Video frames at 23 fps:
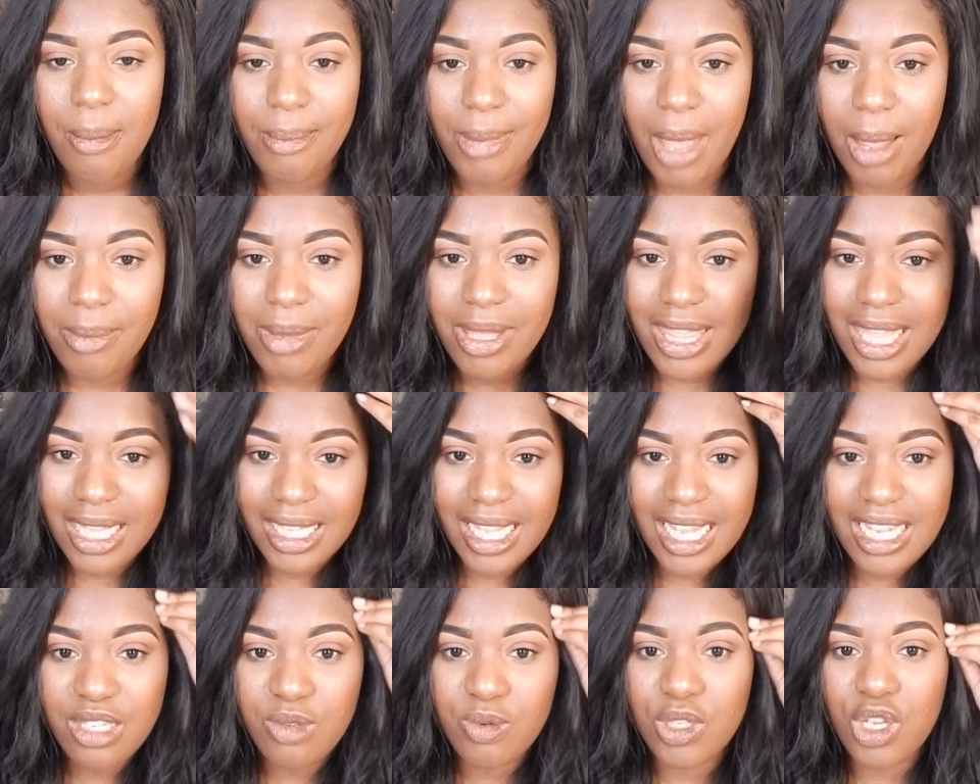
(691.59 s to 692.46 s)
I mean, the
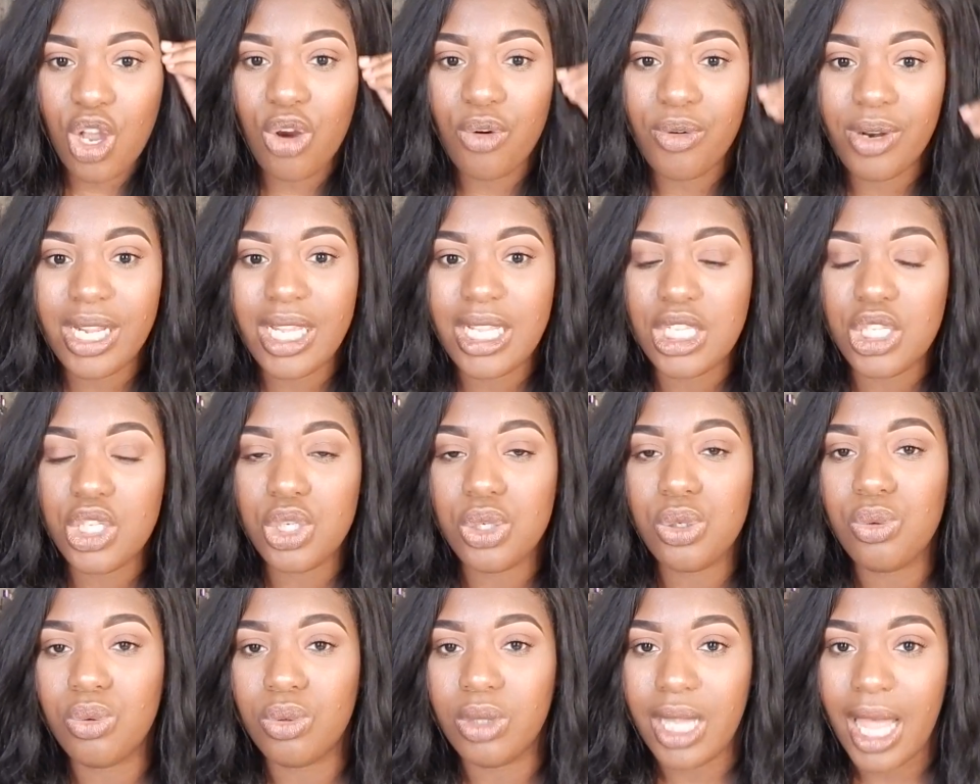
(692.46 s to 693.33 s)
lace was already
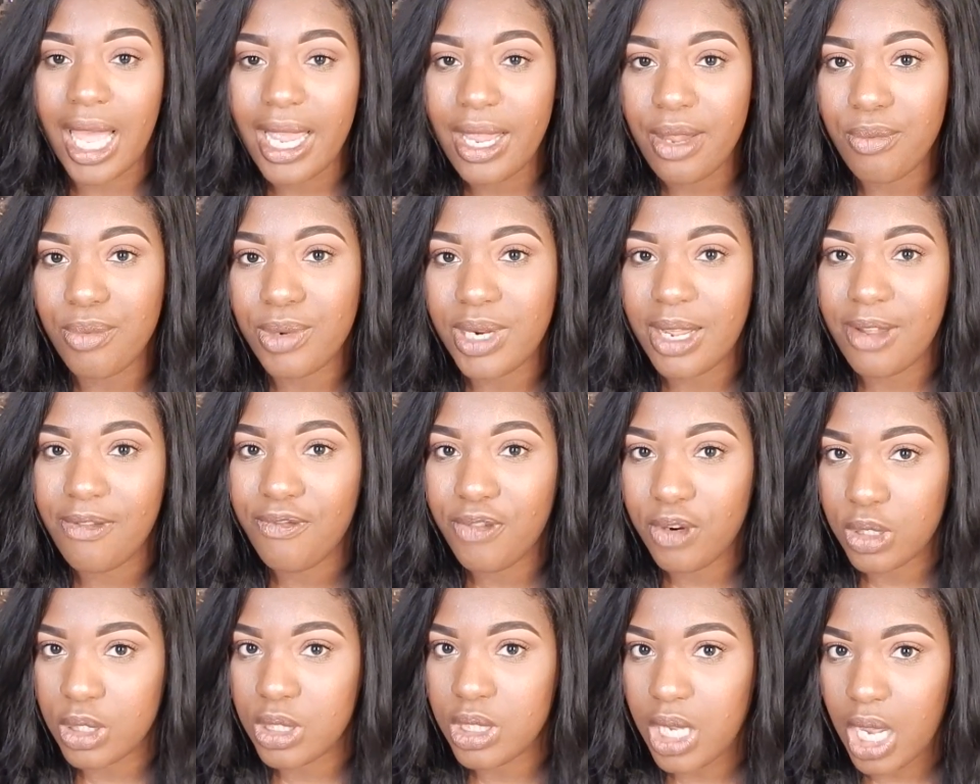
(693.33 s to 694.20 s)
too light when I
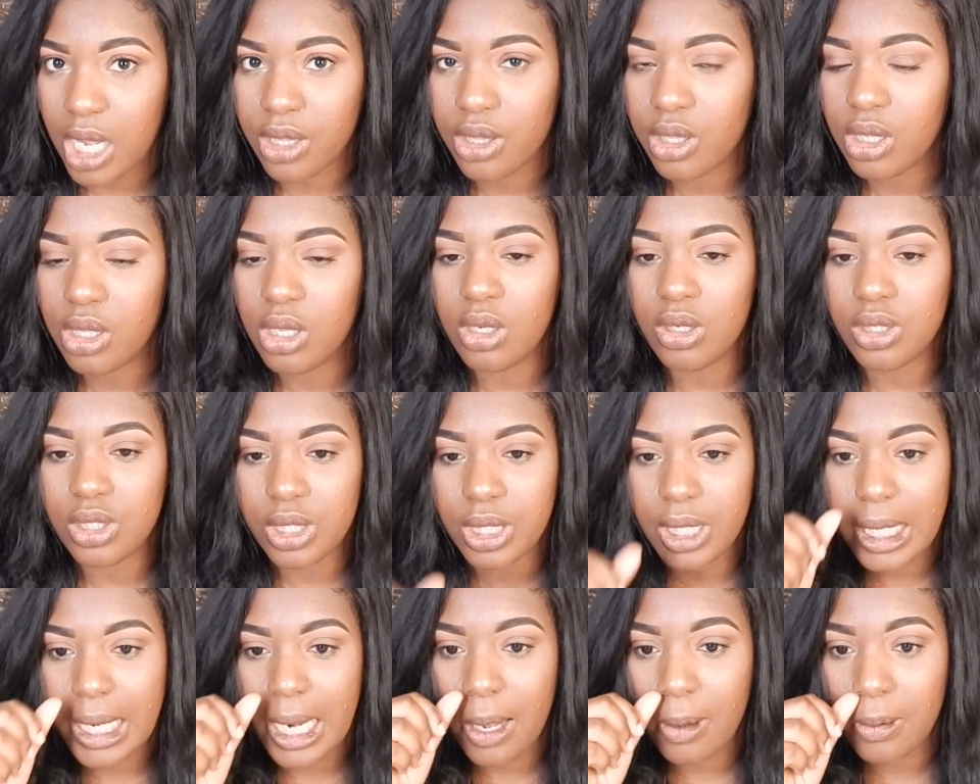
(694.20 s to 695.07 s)
first got the closure,
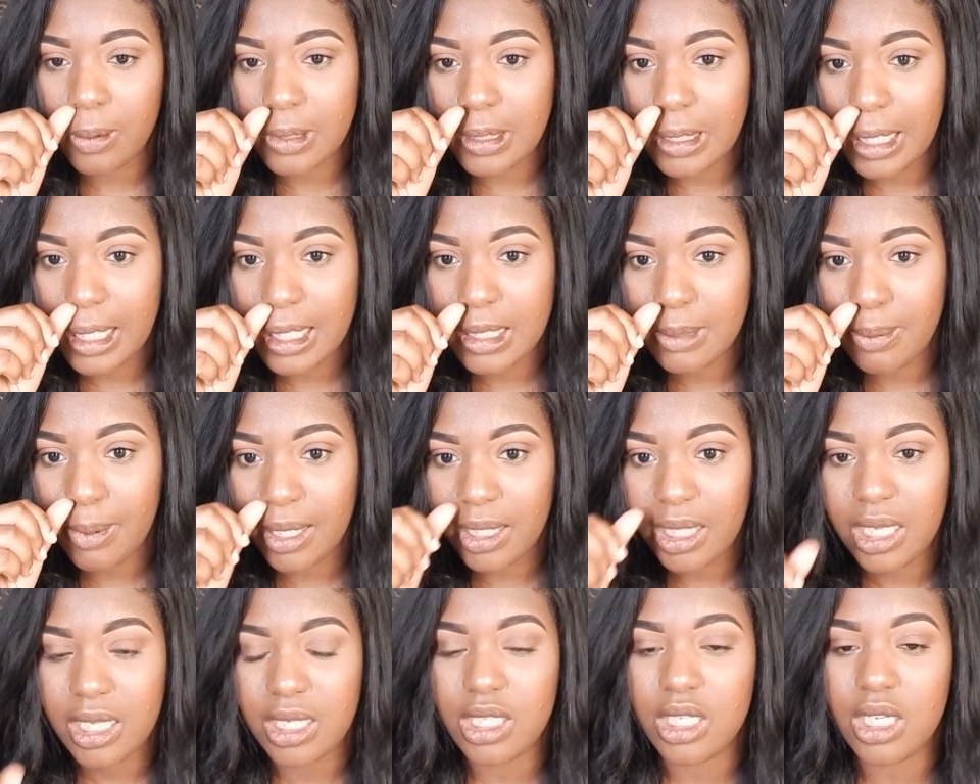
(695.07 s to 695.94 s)
and I was
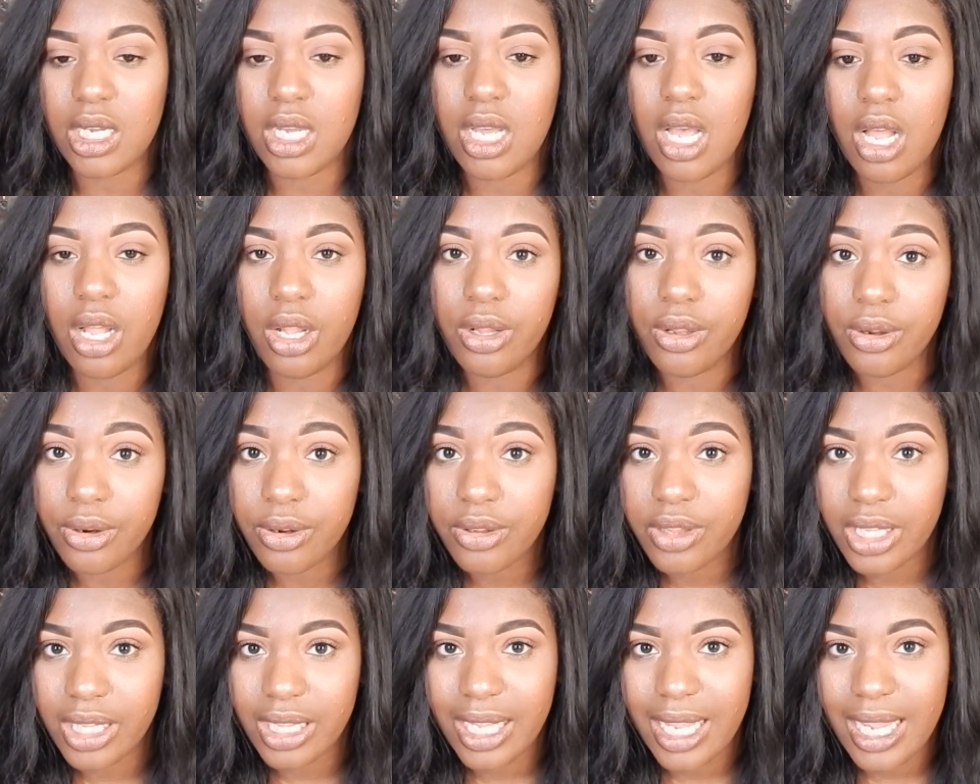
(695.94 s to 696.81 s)
expecting to color
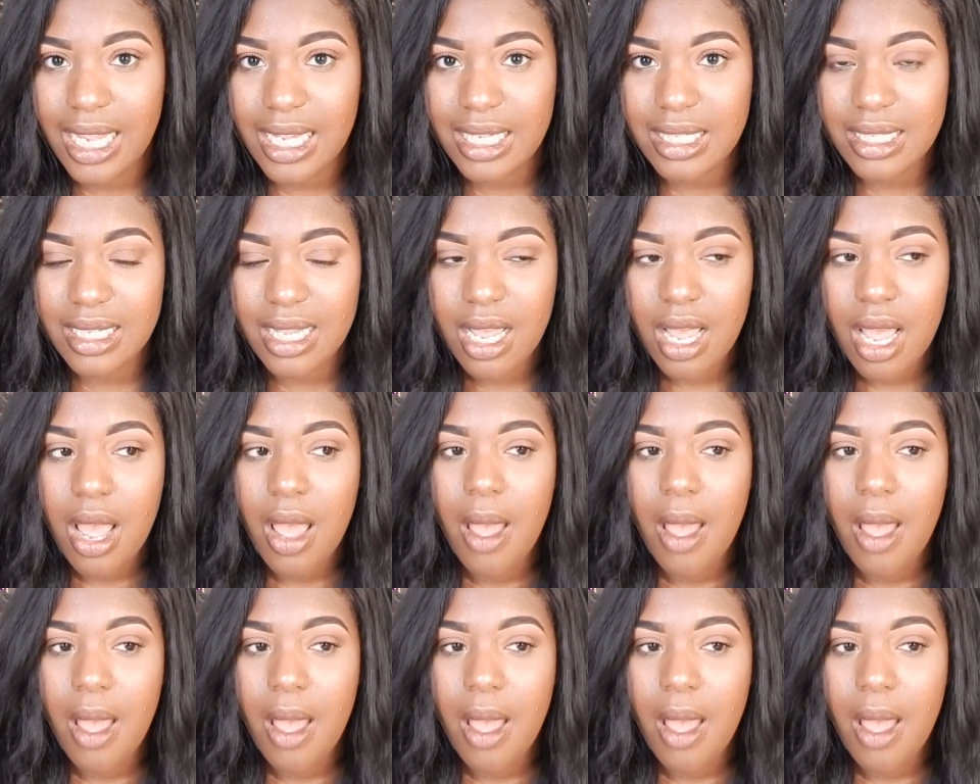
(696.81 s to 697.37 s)
the lace.